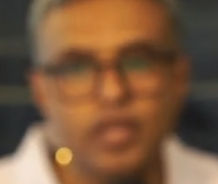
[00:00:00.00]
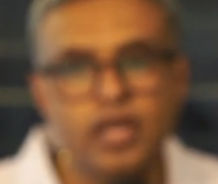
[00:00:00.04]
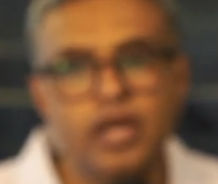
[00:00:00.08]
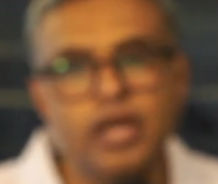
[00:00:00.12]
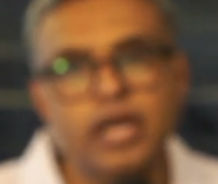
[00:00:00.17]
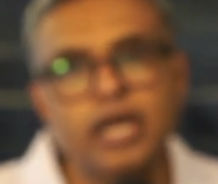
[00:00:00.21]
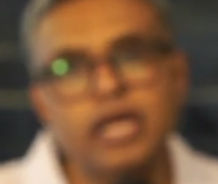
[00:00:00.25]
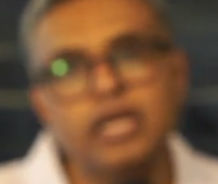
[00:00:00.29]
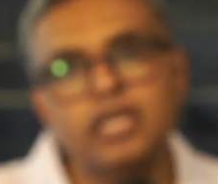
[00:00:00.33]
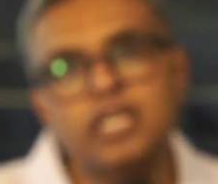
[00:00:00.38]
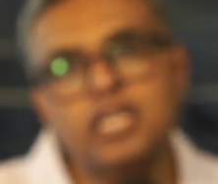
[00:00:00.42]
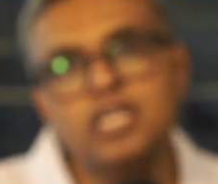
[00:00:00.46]

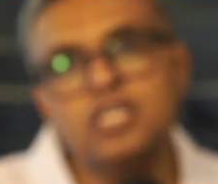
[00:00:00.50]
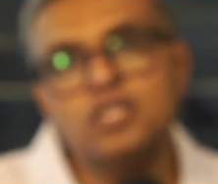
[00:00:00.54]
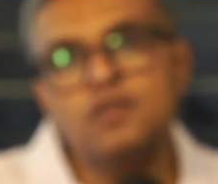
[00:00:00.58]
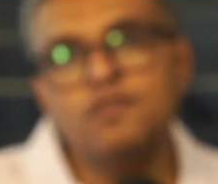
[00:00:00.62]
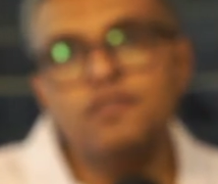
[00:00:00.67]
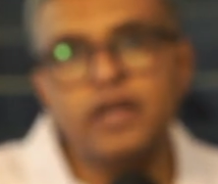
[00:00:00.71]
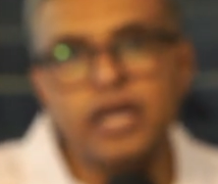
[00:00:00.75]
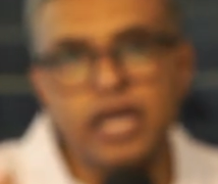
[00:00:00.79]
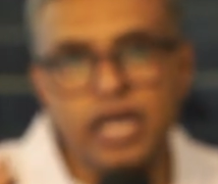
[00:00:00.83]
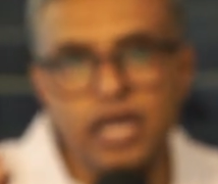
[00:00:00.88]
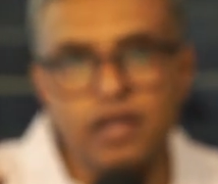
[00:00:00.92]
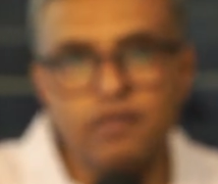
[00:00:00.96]
In case of
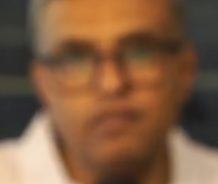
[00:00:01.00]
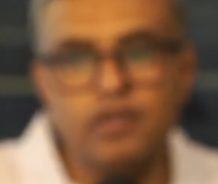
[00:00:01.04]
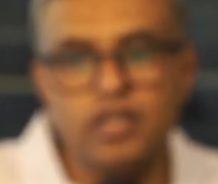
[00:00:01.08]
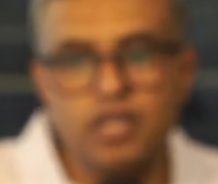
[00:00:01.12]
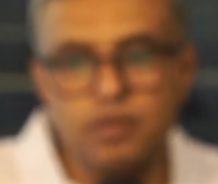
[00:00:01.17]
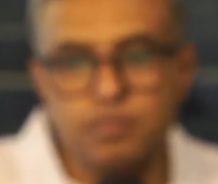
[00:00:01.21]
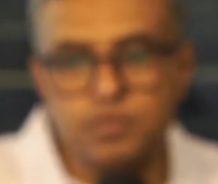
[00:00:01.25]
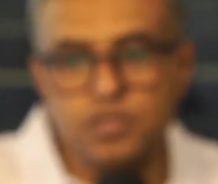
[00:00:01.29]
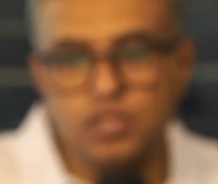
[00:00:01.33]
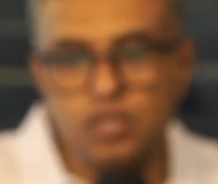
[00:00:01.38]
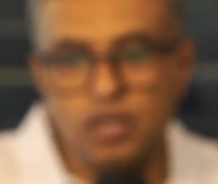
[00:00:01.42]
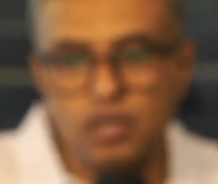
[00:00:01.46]
airway
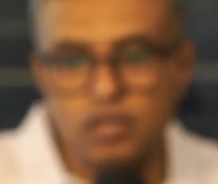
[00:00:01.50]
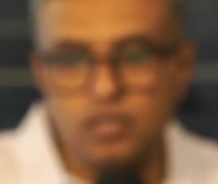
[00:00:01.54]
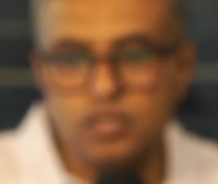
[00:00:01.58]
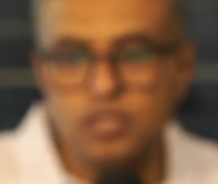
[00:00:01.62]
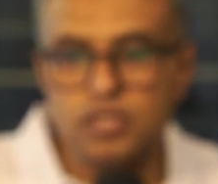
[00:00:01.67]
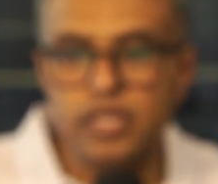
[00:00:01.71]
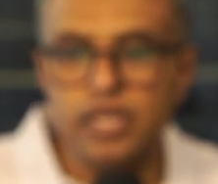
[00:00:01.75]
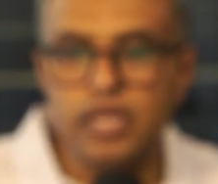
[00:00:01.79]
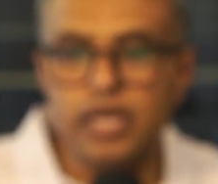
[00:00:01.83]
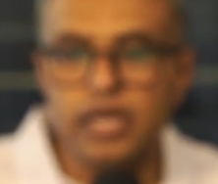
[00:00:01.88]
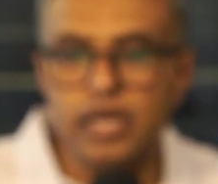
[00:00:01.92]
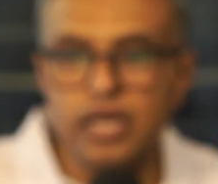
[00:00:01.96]
obstruction,
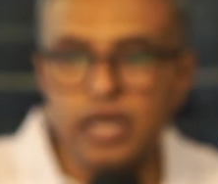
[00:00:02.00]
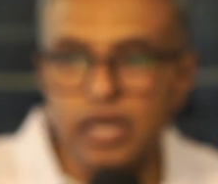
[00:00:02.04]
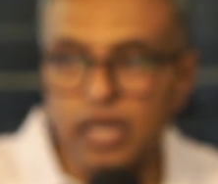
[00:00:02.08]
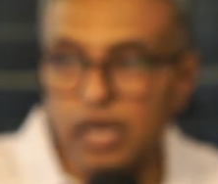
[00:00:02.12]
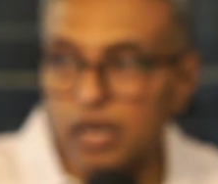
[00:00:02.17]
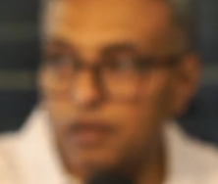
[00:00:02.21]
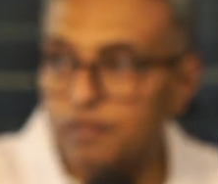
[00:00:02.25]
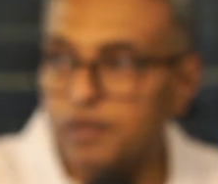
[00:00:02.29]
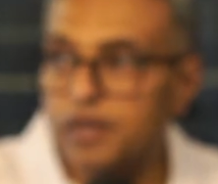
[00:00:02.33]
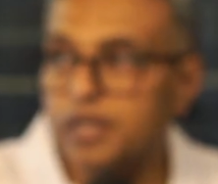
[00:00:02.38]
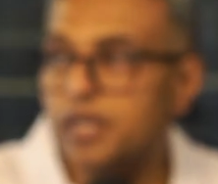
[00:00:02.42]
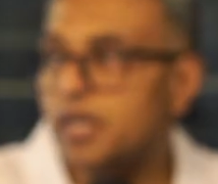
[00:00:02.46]
the
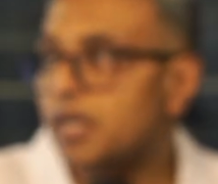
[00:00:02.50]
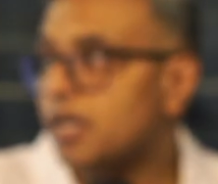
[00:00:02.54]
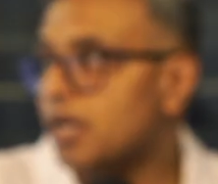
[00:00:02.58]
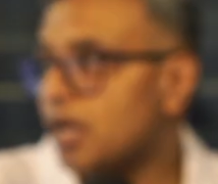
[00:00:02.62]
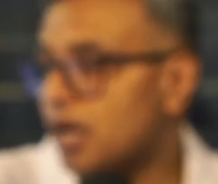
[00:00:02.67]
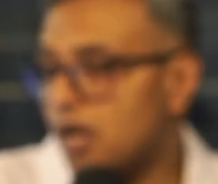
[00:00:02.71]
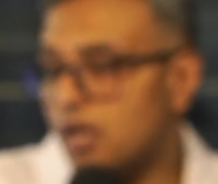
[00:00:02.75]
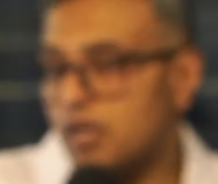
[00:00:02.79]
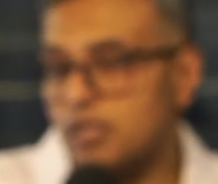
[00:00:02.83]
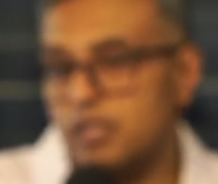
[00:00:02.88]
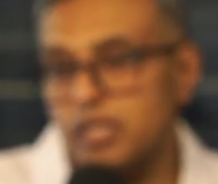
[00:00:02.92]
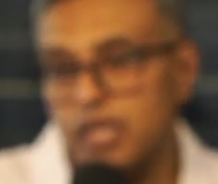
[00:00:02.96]
elevated
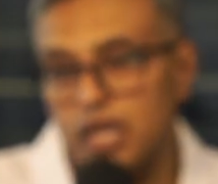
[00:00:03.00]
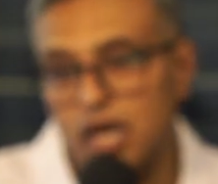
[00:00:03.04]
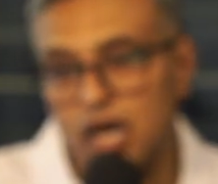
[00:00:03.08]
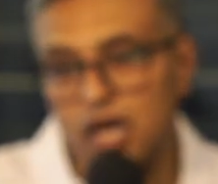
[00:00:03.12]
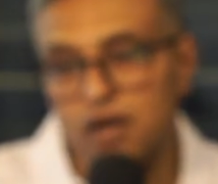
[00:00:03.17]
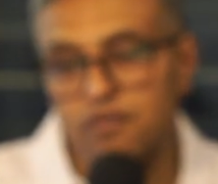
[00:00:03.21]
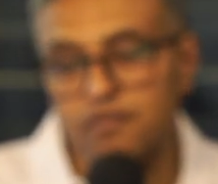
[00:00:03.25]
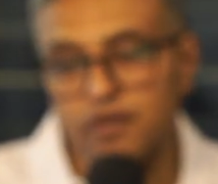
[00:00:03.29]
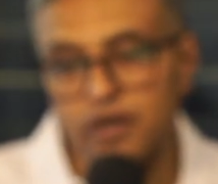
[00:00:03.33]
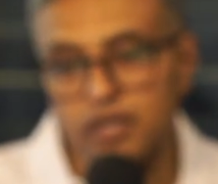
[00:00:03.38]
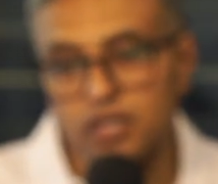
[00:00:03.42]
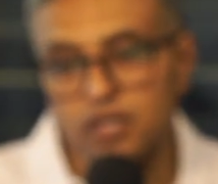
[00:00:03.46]
R, the R
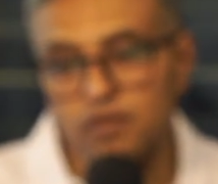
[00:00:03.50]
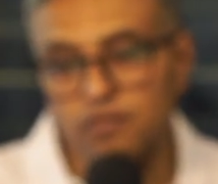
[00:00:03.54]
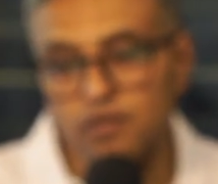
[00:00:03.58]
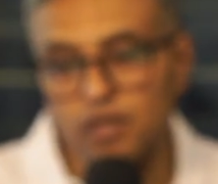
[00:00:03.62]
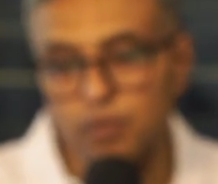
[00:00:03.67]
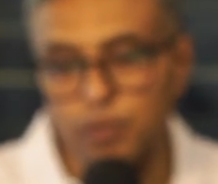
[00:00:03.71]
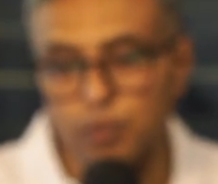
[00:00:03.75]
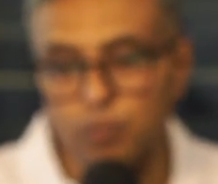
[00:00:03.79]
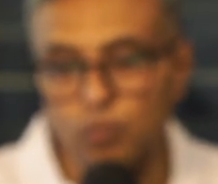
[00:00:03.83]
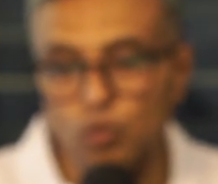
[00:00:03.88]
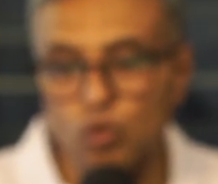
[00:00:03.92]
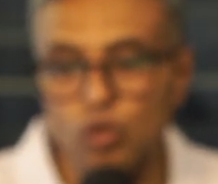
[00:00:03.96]
factor will
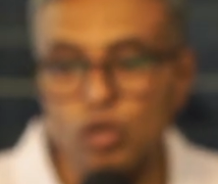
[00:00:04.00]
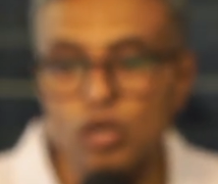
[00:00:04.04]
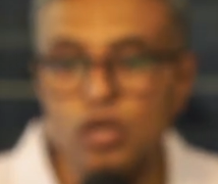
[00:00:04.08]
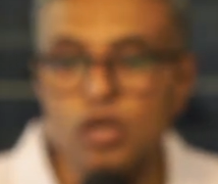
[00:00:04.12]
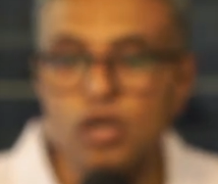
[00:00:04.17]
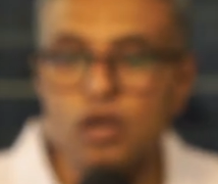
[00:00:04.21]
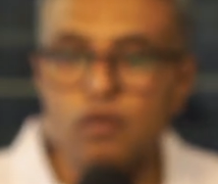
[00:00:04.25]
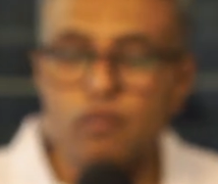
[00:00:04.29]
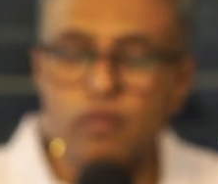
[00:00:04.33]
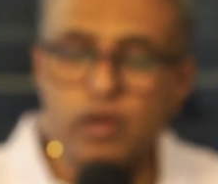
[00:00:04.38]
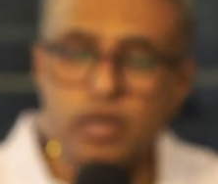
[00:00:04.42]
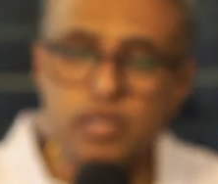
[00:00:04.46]
be more,
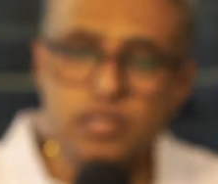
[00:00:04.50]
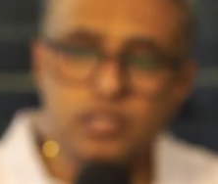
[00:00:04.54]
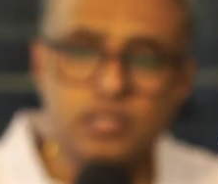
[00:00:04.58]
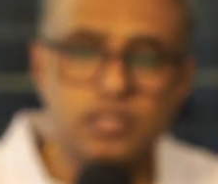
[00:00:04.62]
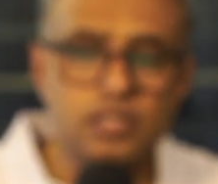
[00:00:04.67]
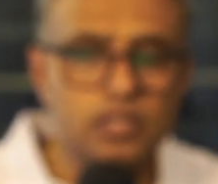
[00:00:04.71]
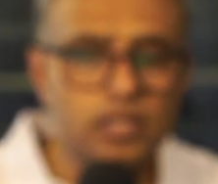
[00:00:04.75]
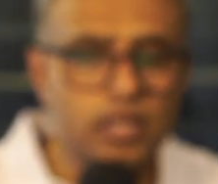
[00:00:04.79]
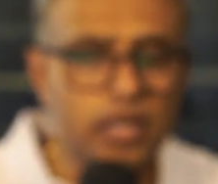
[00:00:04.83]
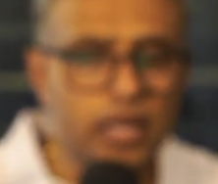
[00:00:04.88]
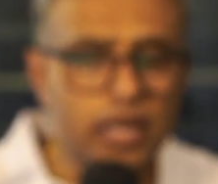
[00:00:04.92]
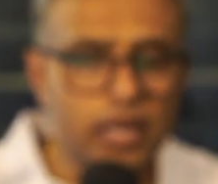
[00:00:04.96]
whereas
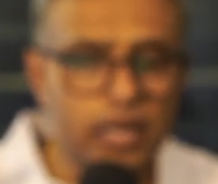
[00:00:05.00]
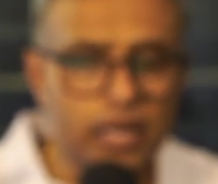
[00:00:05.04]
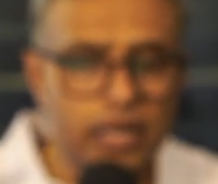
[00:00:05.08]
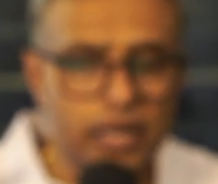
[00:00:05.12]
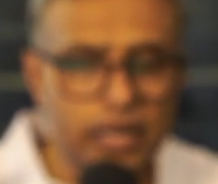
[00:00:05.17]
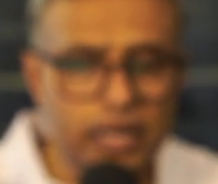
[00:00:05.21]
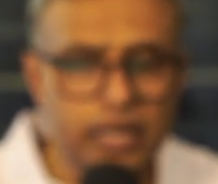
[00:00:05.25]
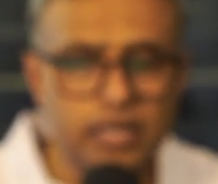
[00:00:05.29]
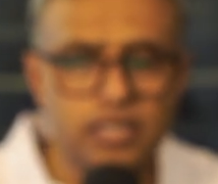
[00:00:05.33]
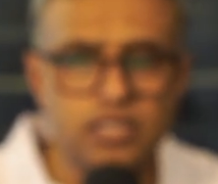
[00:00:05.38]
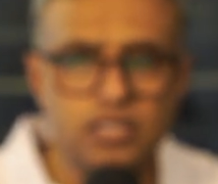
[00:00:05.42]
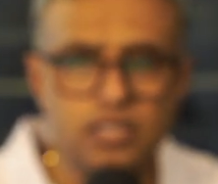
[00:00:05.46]
the
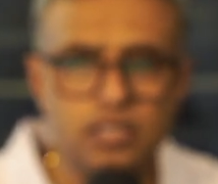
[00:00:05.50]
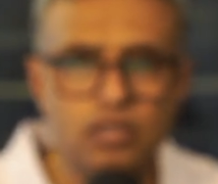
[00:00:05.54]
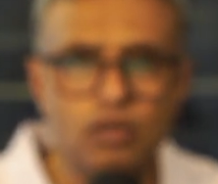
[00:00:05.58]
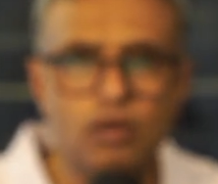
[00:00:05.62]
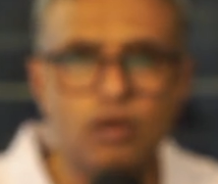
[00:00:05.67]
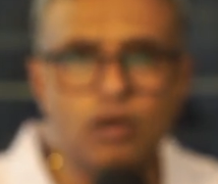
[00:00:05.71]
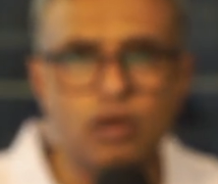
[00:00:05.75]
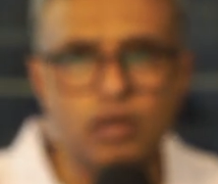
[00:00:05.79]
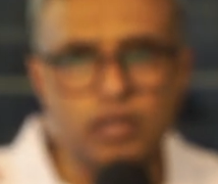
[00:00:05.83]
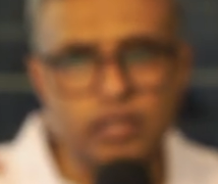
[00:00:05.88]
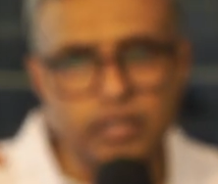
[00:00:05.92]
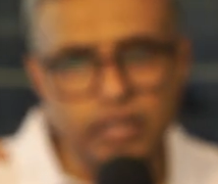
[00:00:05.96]
X
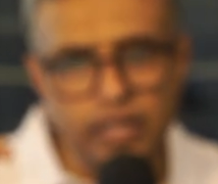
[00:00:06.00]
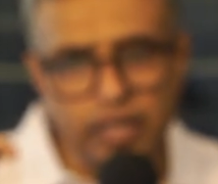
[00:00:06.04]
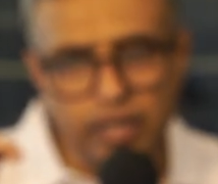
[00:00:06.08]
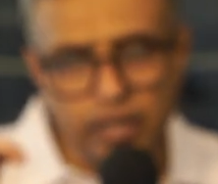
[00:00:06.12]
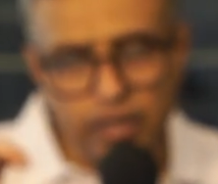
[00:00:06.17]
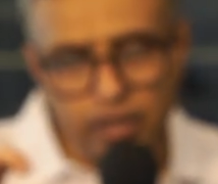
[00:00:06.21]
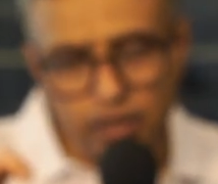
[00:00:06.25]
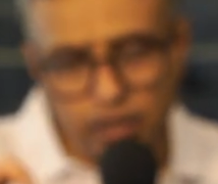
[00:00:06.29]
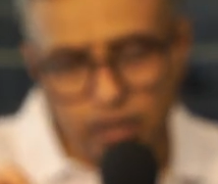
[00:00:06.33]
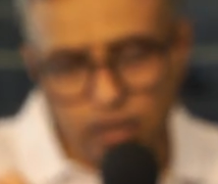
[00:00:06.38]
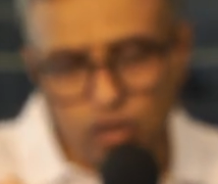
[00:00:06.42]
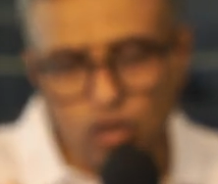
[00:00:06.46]
or
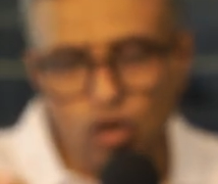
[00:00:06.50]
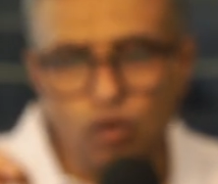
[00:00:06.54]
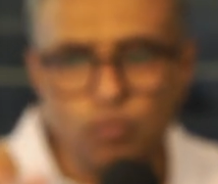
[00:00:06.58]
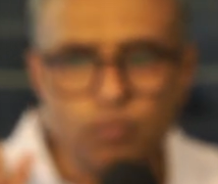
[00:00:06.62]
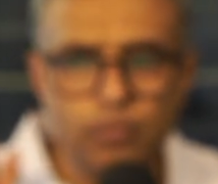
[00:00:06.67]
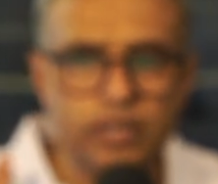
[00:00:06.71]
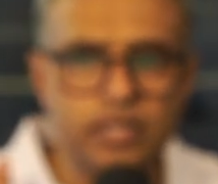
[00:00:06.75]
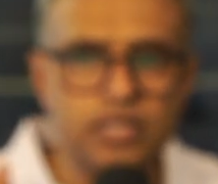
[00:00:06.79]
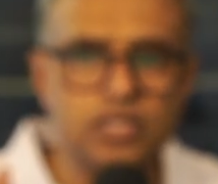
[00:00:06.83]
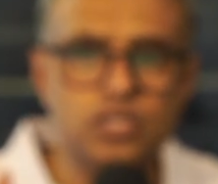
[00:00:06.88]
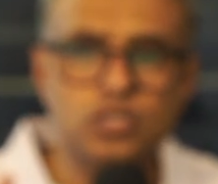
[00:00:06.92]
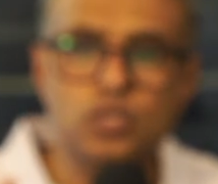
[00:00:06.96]
the
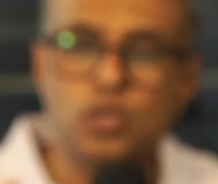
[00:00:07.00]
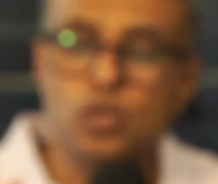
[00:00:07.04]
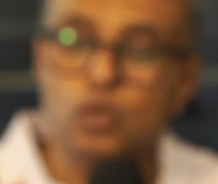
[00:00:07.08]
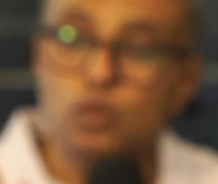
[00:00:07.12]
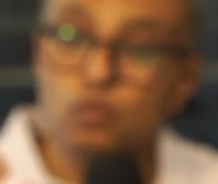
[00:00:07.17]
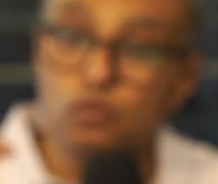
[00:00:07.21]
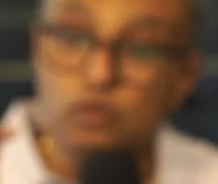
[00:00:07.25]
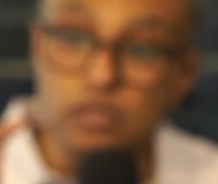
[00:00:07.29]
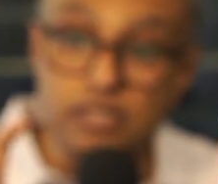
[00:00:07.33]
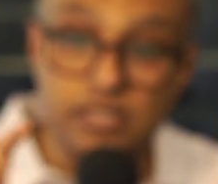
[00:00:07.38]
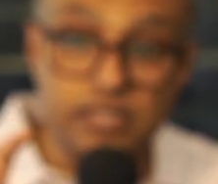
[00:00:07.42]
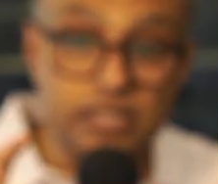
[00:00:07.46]
compliance
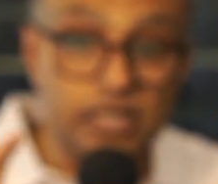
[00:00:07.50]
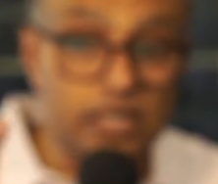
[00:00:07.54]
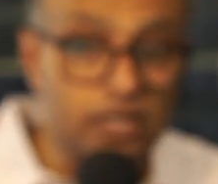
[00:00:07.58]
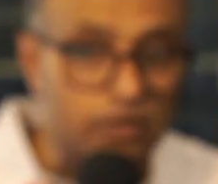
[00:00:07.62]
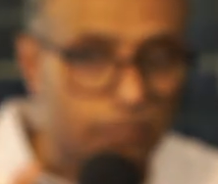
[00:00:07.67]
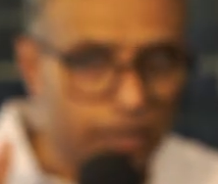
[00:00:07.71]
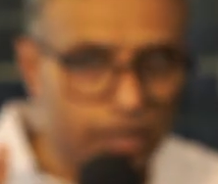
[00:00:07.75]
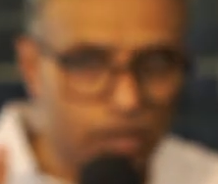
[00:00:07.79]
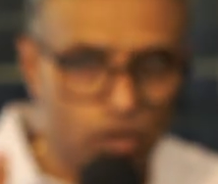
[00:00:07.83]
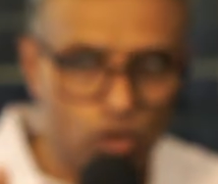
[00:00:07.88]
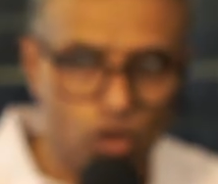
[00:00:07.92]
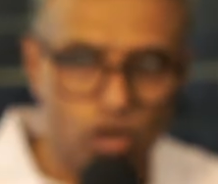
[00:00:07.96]
will still
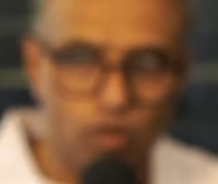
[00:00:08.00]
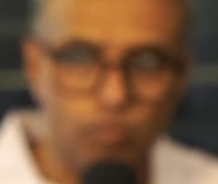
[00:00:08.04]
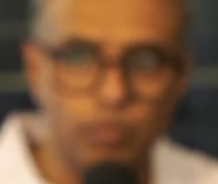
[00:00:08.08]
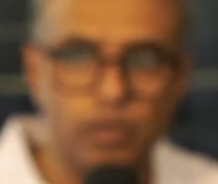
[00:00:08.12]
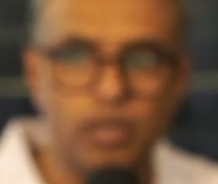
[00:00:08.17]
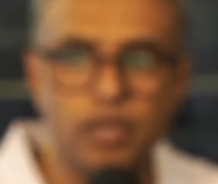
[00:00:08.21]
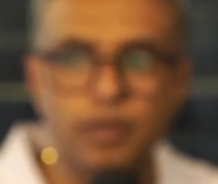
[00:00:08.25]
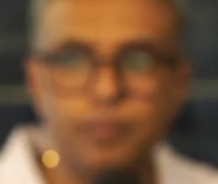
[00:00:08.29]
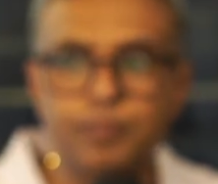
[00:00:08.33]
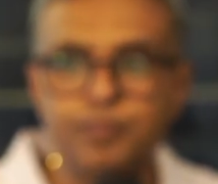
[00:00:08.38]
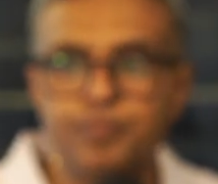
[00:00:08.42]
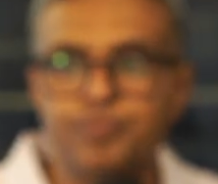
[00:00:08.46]
remain normal.